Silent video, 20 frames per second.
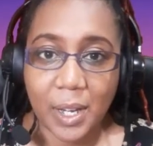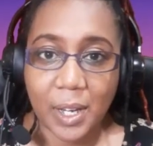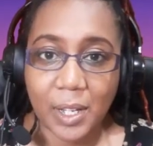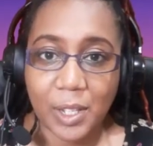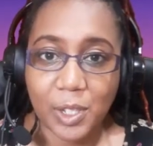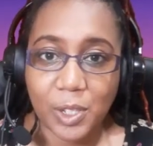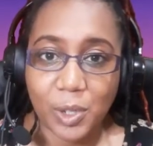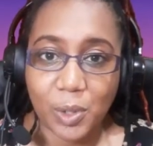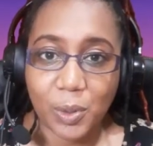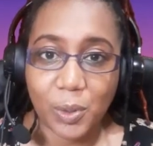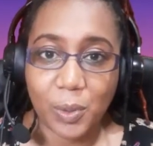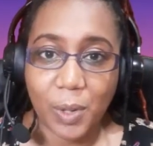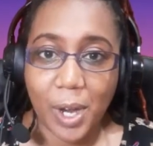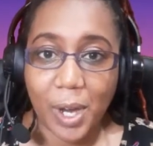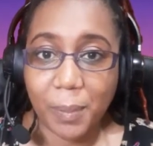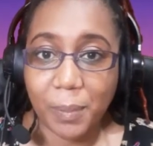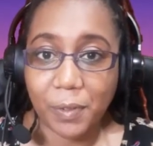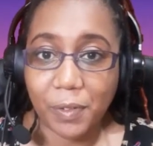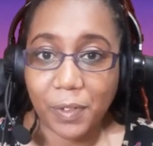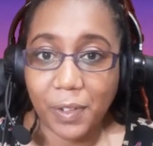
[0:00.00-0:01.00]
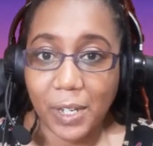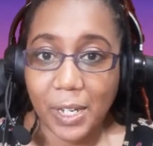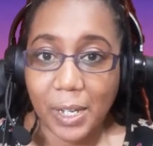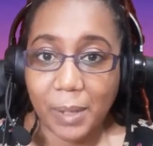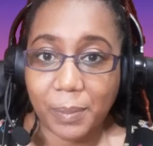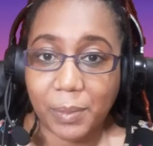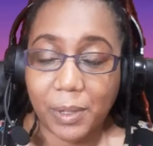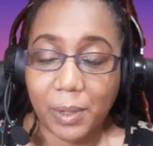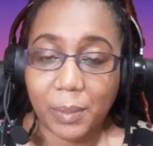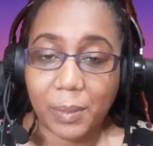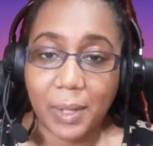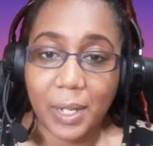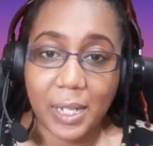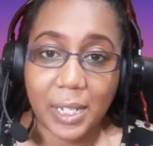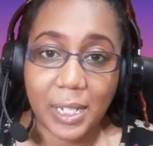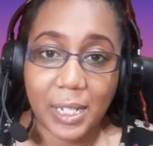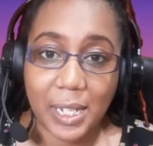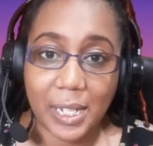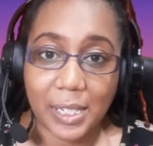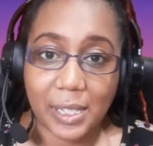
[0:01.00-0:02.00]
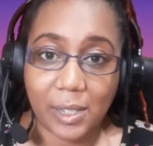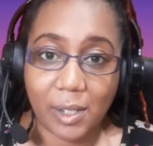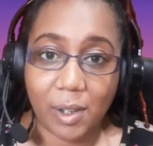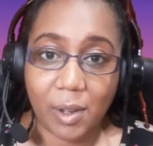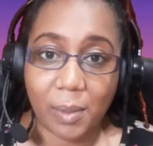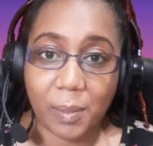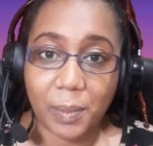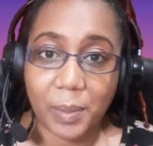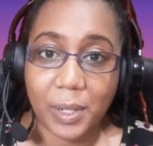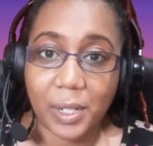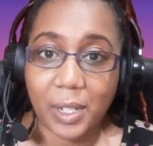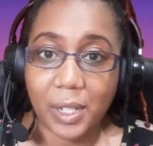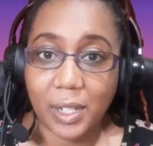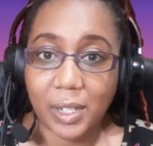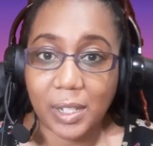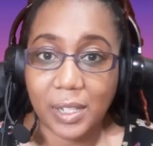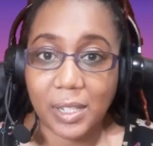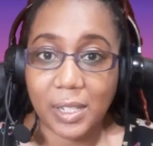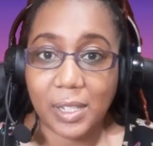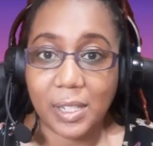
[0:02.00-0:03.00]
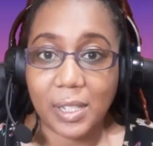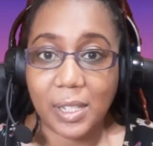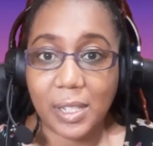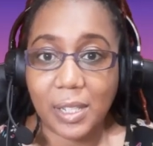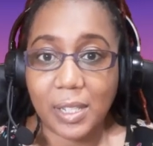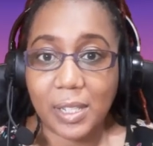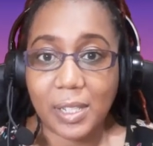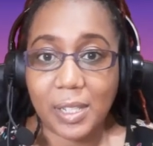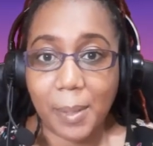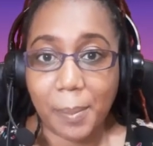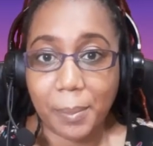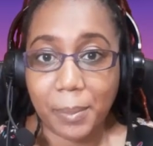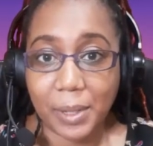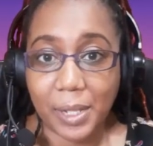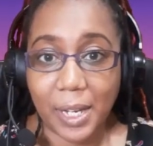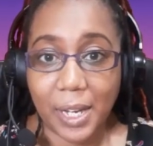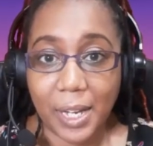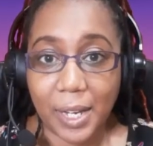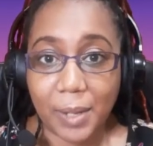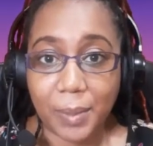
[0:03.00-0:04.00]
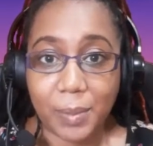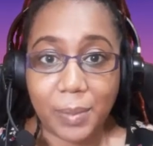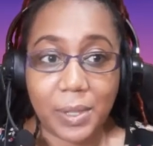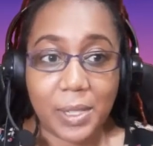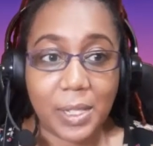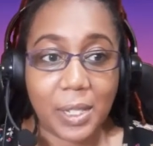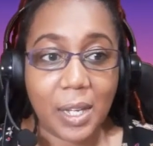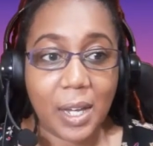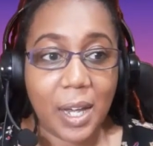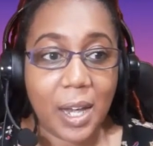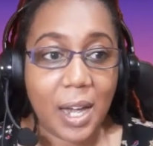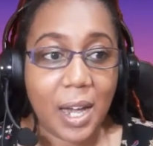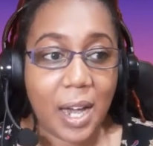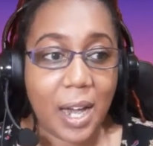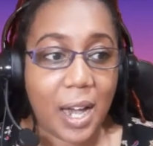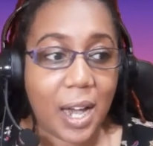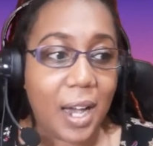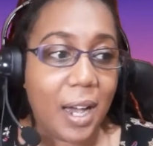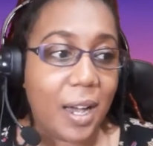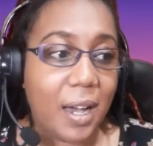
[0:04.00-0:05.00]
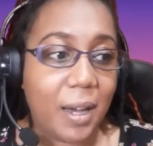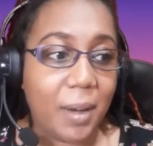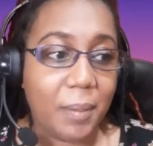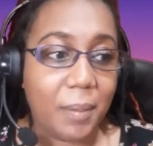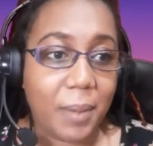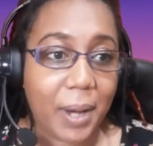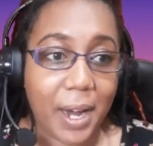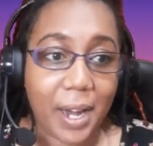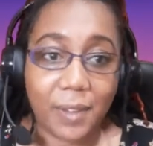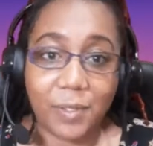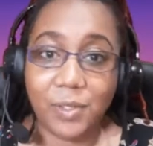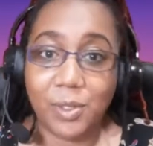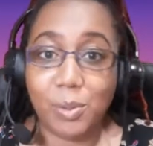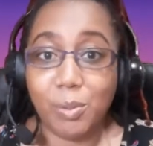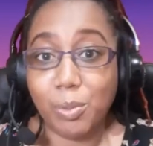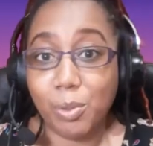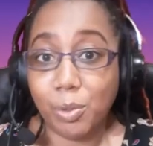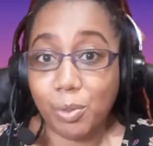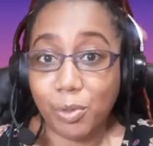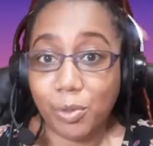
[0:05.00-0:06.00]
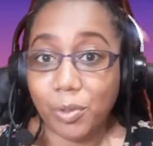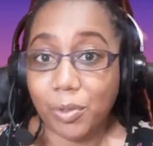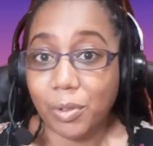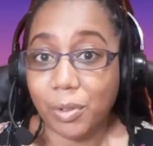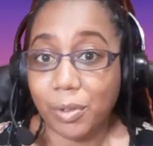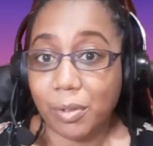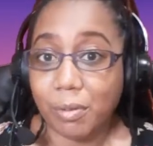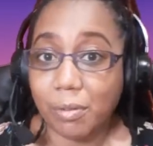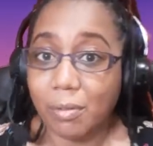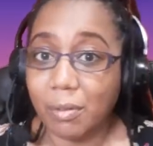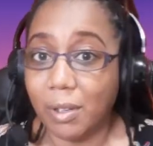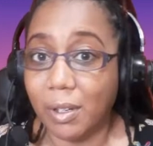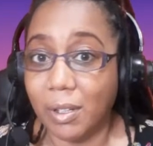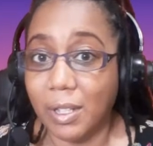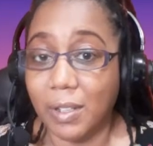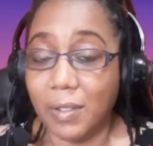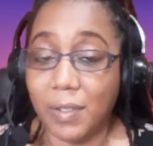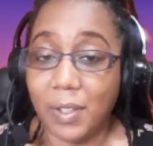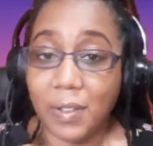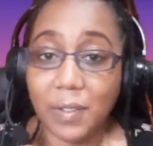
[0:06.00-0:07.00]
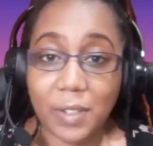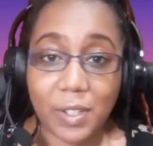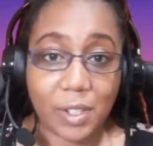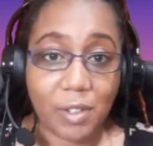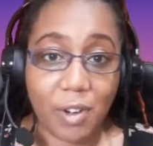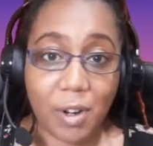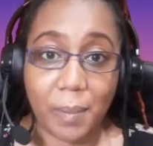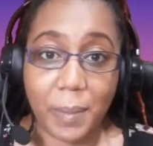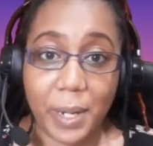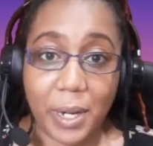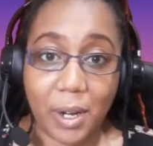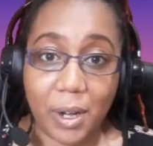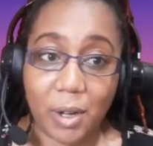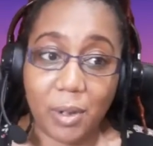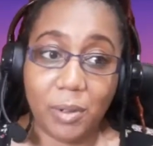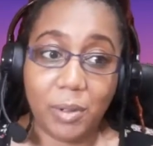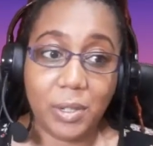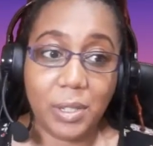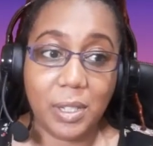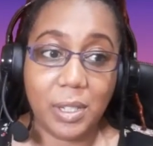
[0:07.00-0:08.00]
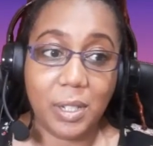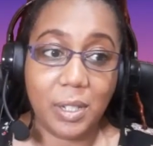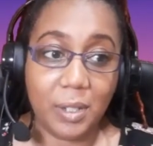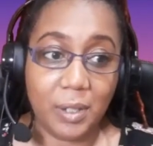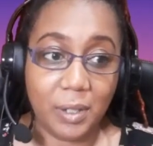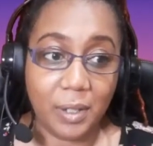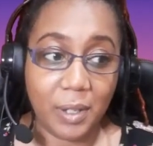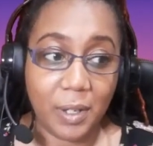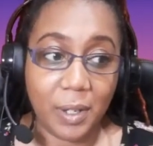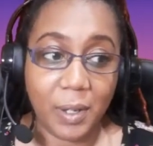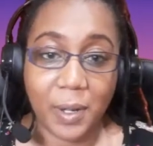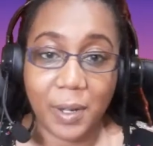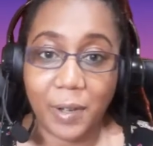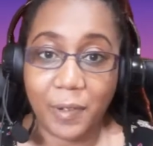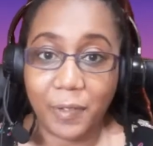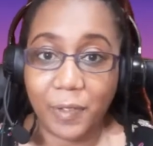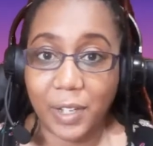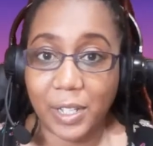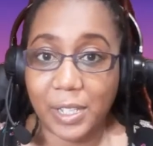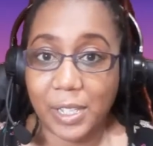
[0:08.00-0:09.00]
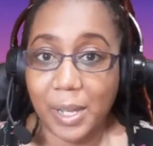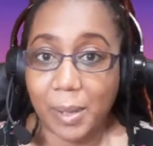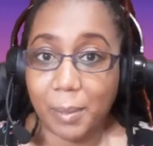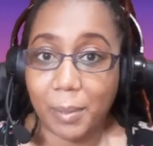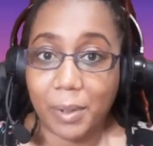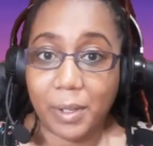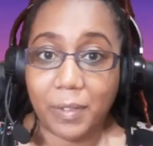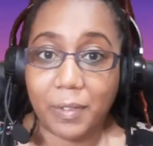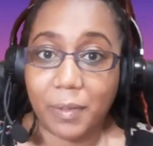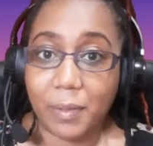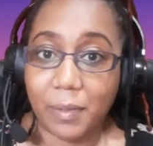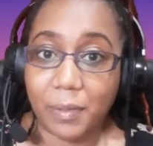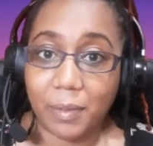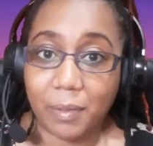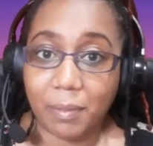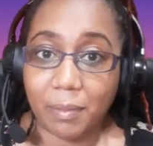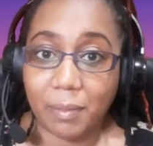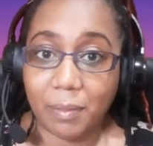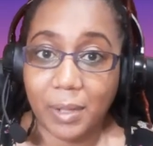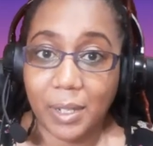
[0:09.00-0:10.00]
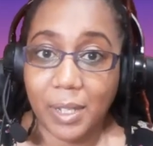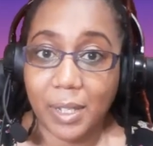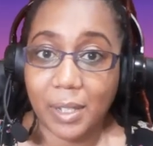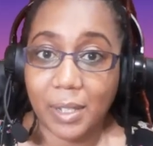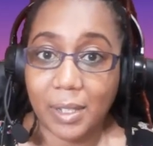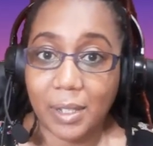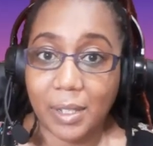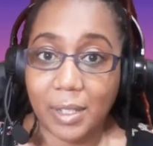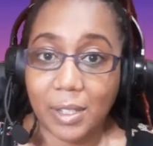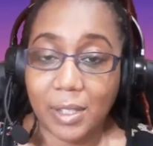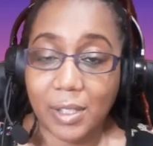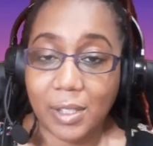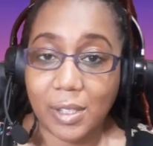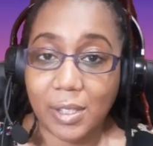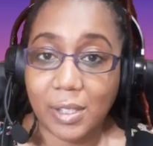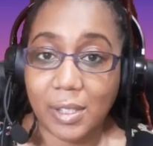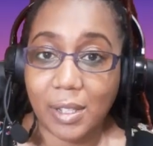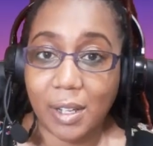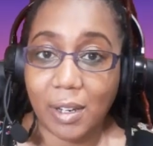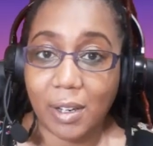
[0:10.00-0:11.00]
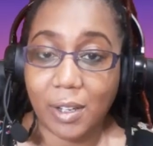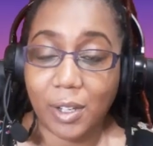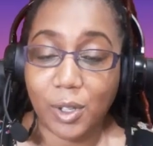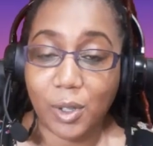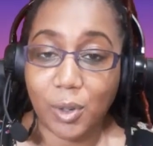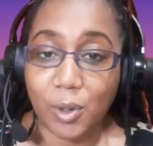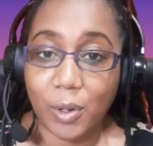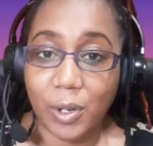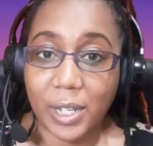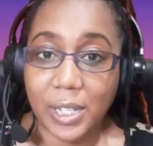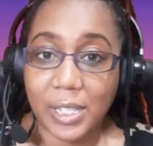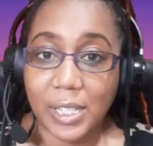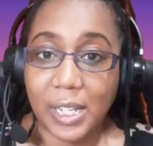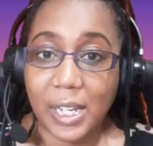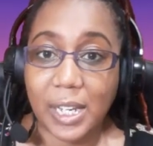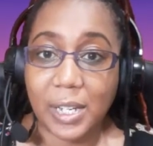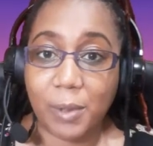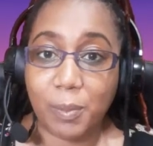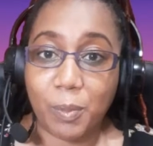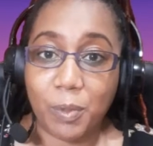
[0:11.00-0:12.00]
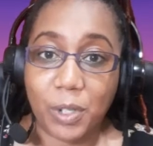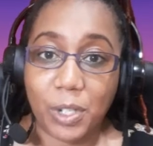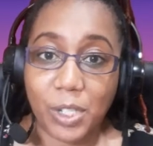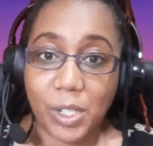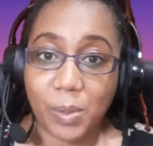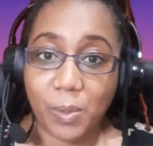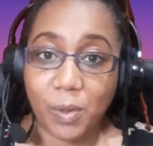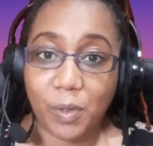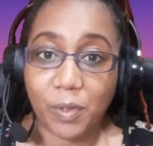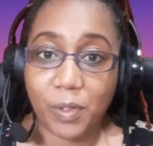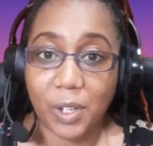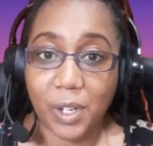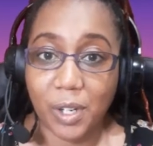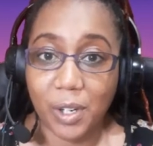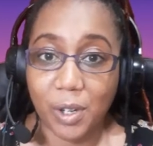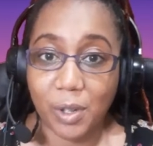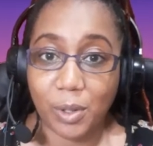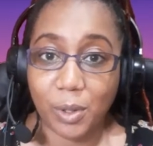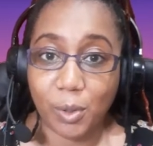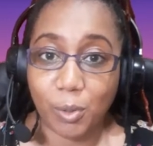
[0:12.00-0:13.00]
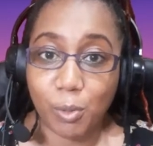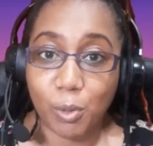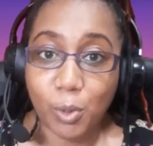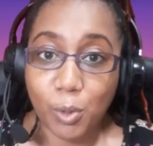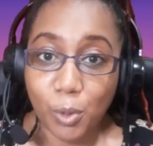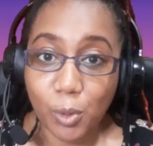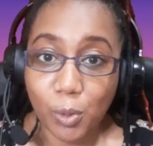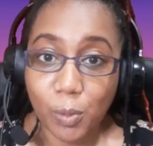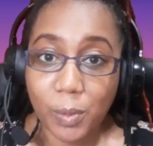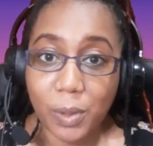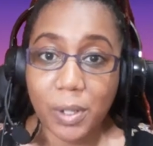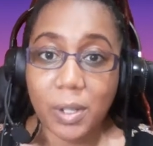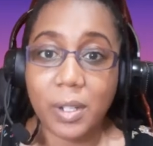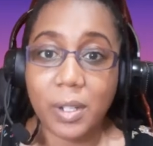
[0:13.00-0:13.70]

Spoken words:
So I prefer a laptop than a desktop because sometimes I have to move, even if it's around my house. For example, if it's a lot of noise and I need to move to another room,